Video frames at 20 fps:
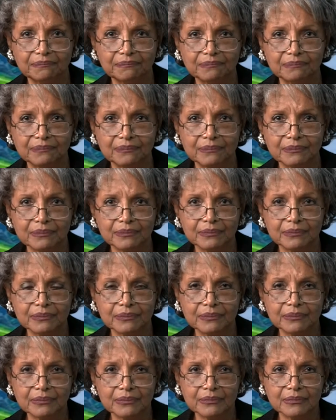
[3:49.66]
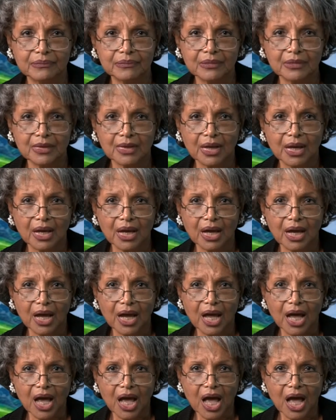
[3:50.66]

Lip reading: (no one is talking)